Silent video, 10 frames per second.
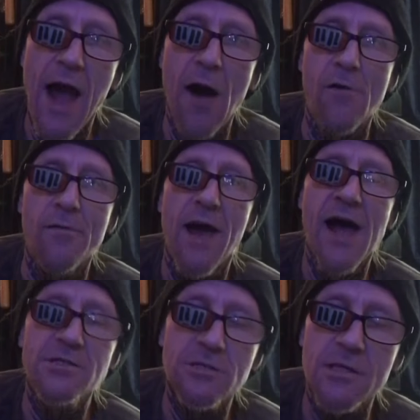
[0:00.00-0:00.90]
out,
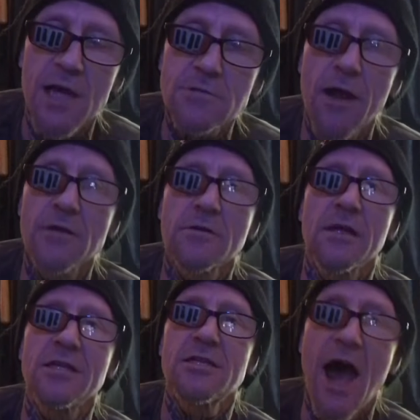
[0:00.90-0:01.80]
exercise
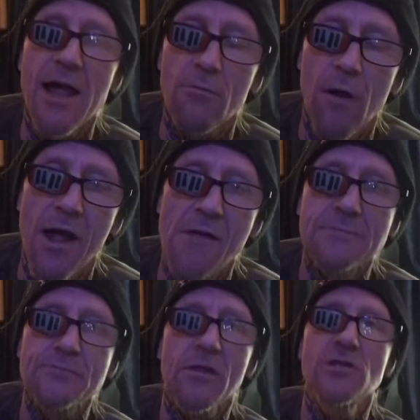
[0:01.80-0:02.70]
regularly, diet right,
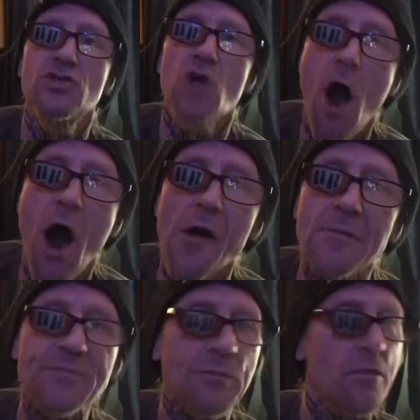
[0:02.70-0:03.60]
jog,
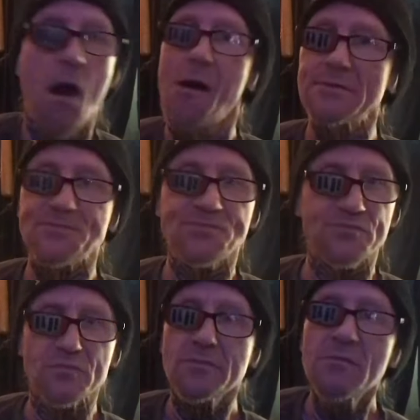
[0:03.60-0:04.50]

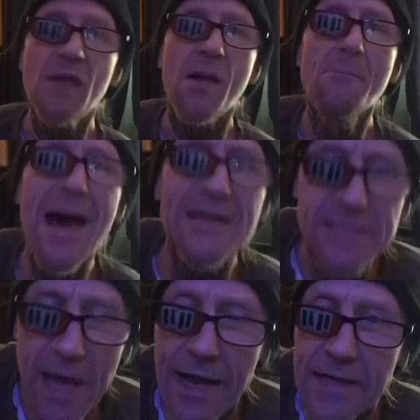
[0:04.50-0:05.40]

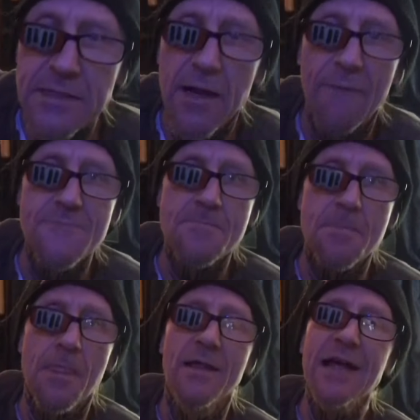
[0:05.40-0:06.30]
meditate.
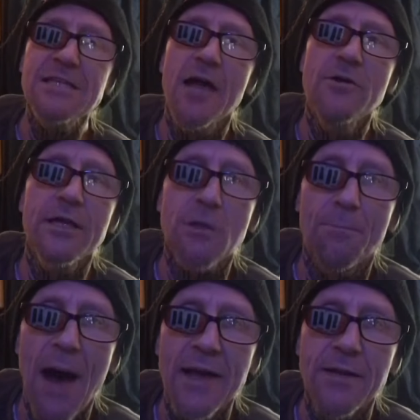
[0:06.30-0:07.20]
That's how you get your
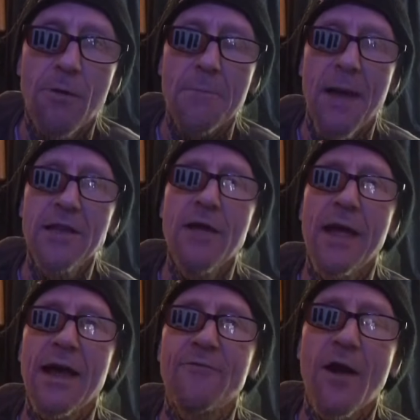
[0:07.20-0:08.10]
body right, man. You
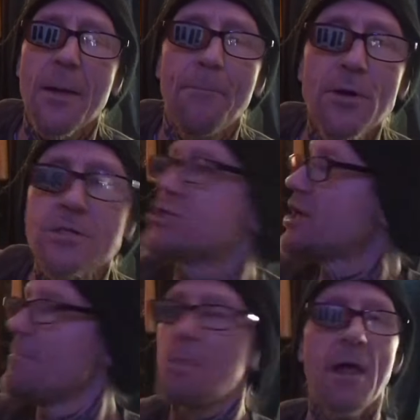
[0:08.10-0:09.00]
ain't gotta fucking put
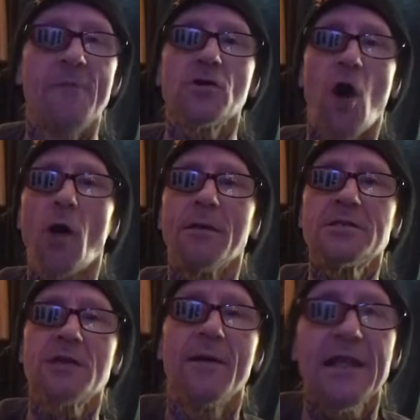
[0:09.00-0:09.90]
shit
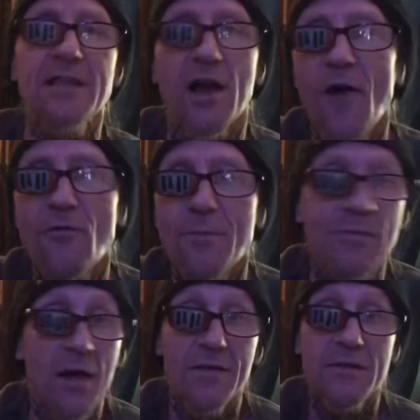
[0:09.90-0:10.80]
garbage that the
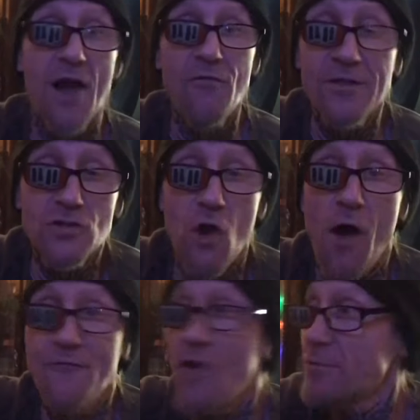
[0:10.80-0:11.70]
government government those are
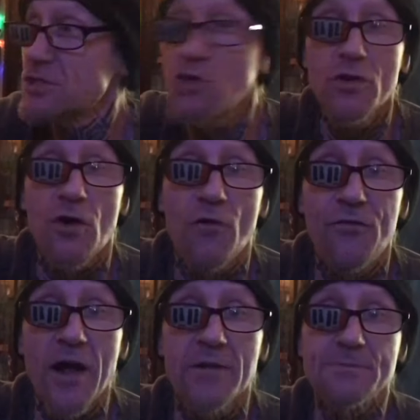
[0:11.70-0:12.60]
all pharmaceutical
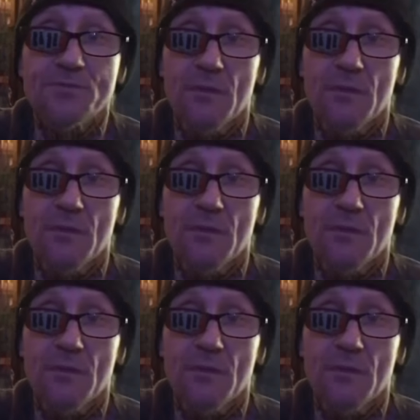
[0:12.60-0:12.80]
fucking